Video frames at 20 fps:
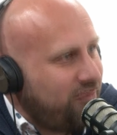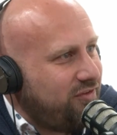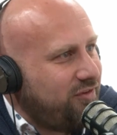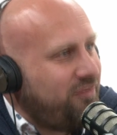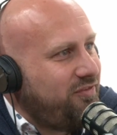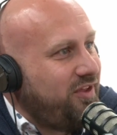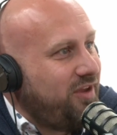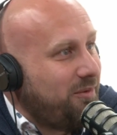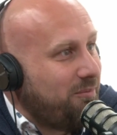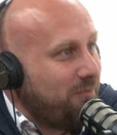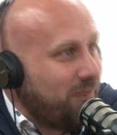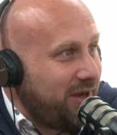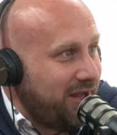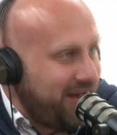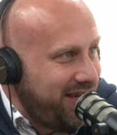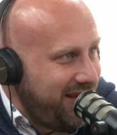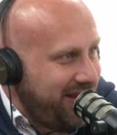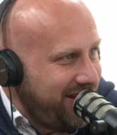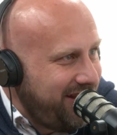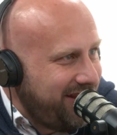okay. of their
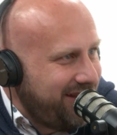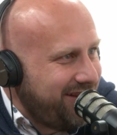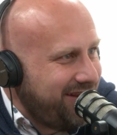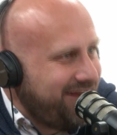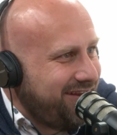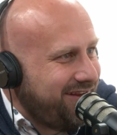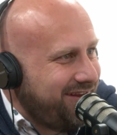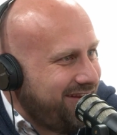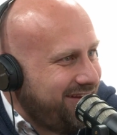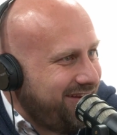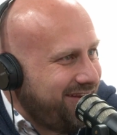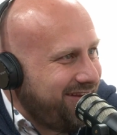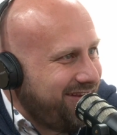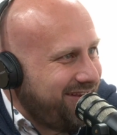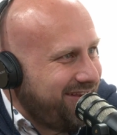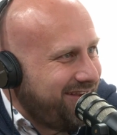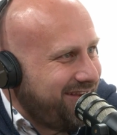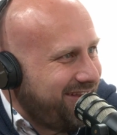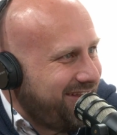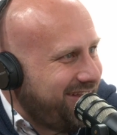money. All right. Okay.
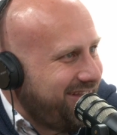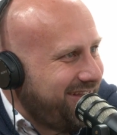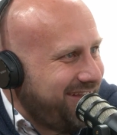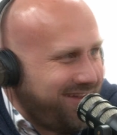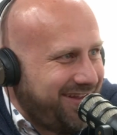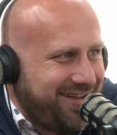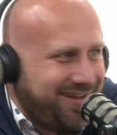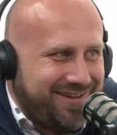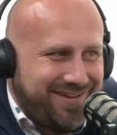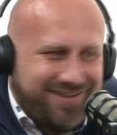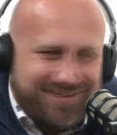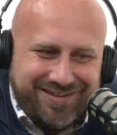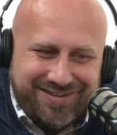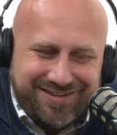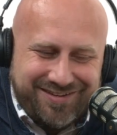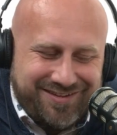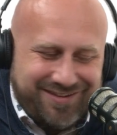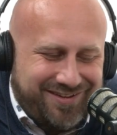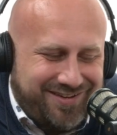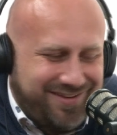Uh,
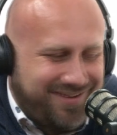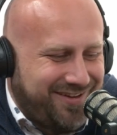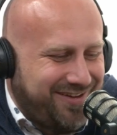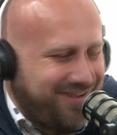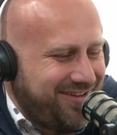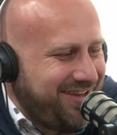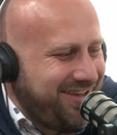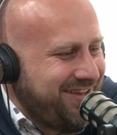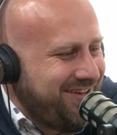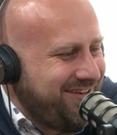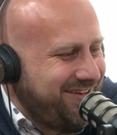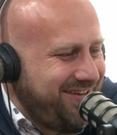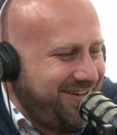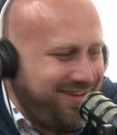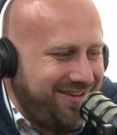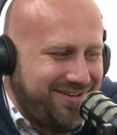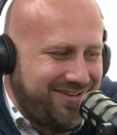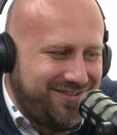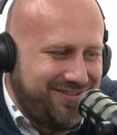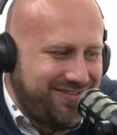all you
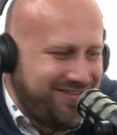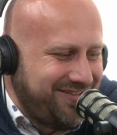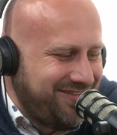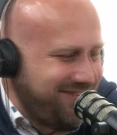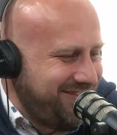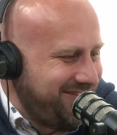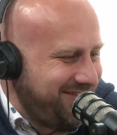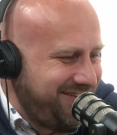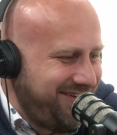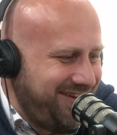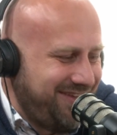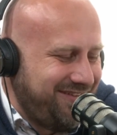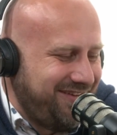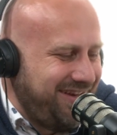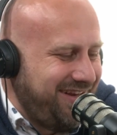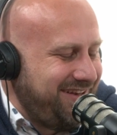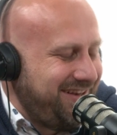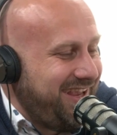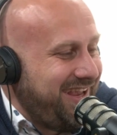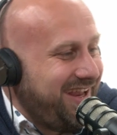you don't you don't
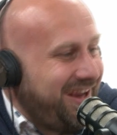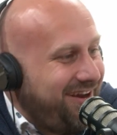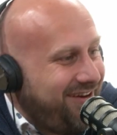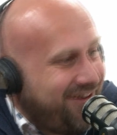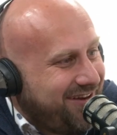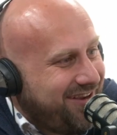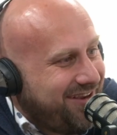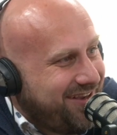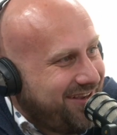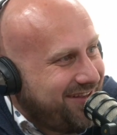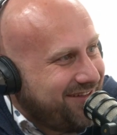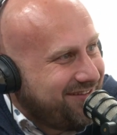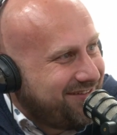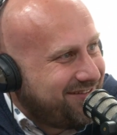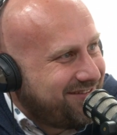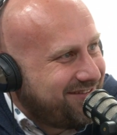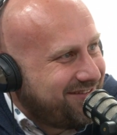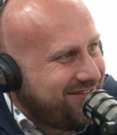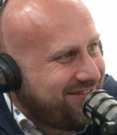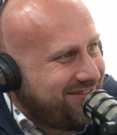need to get
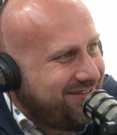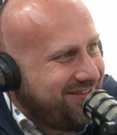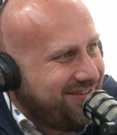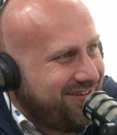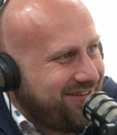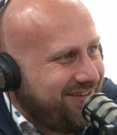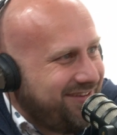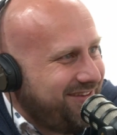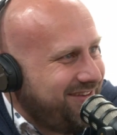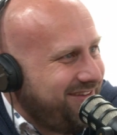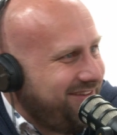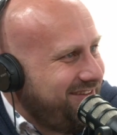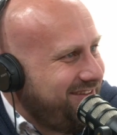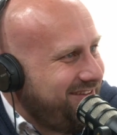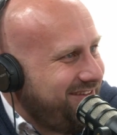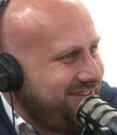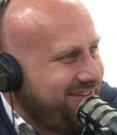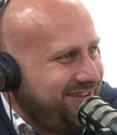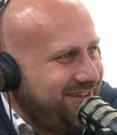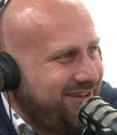haircuts. It's fair. You can do
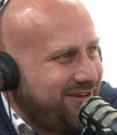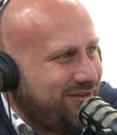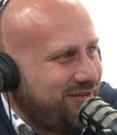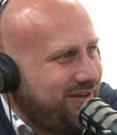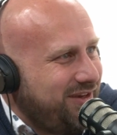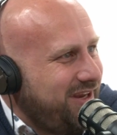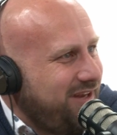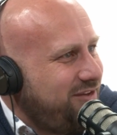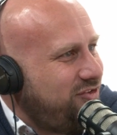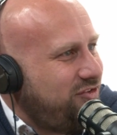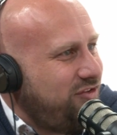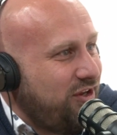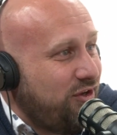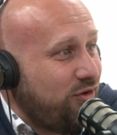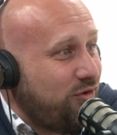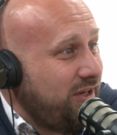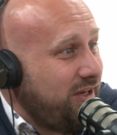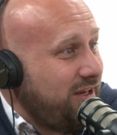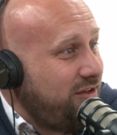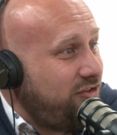it. It's you a DIY need,
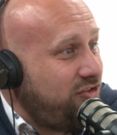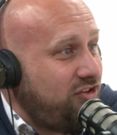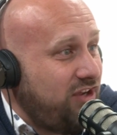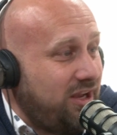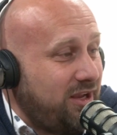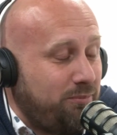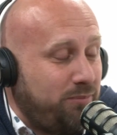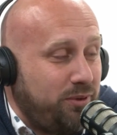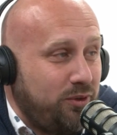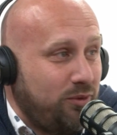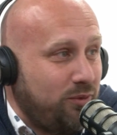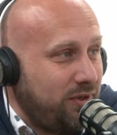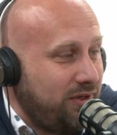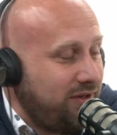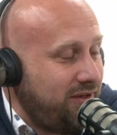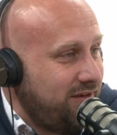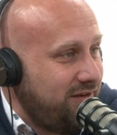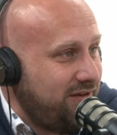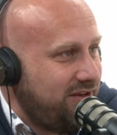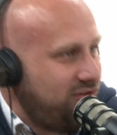situation. You don't need shampoo and
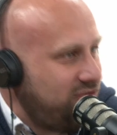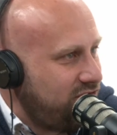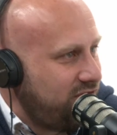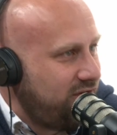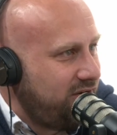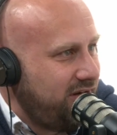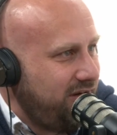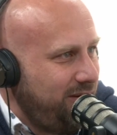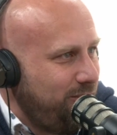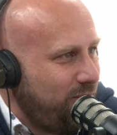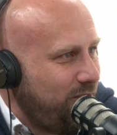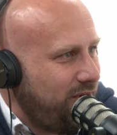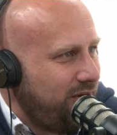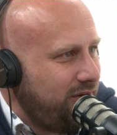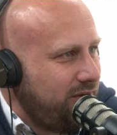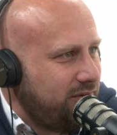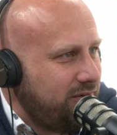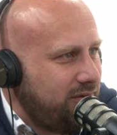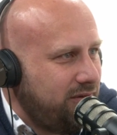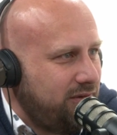conditioner anymore.
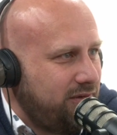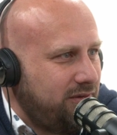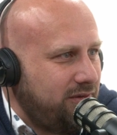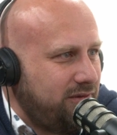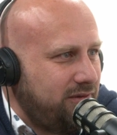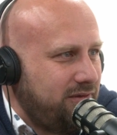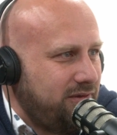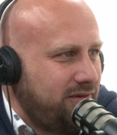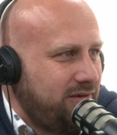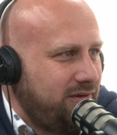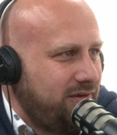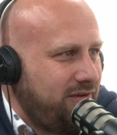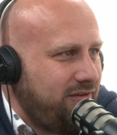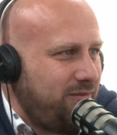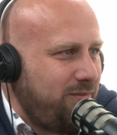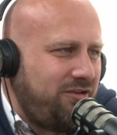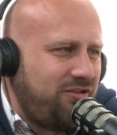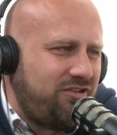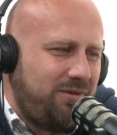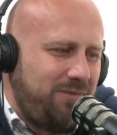That's right. Okay
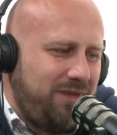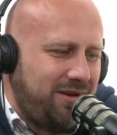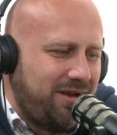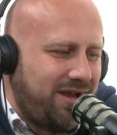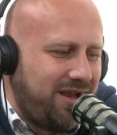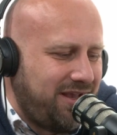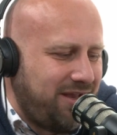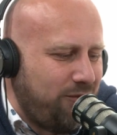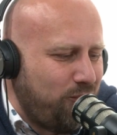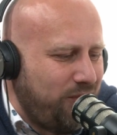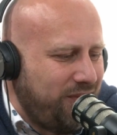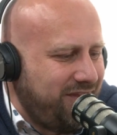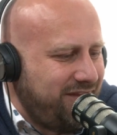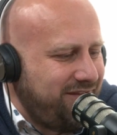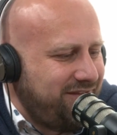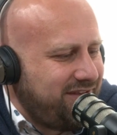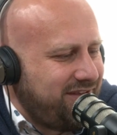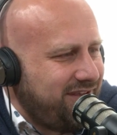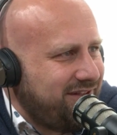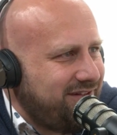especially me. I got oily
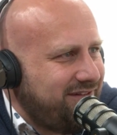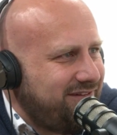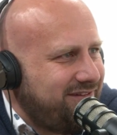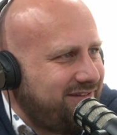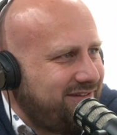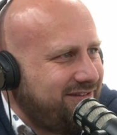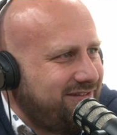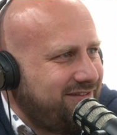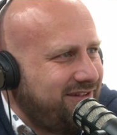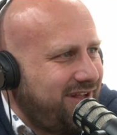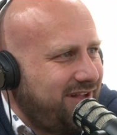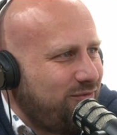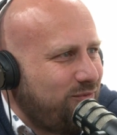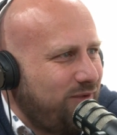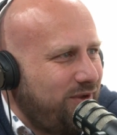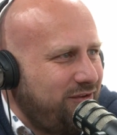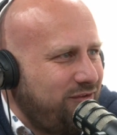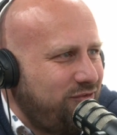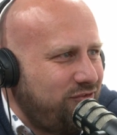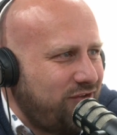skin, so okay. that's
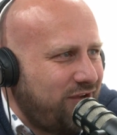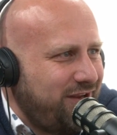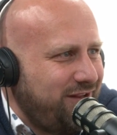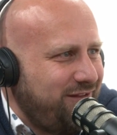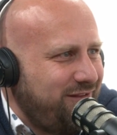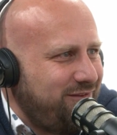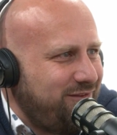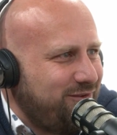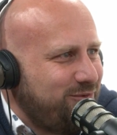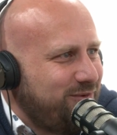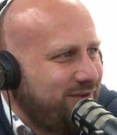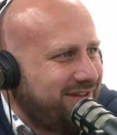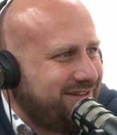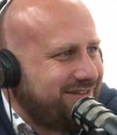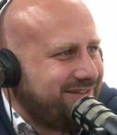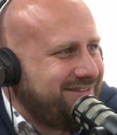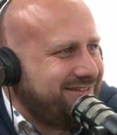why it shines so well.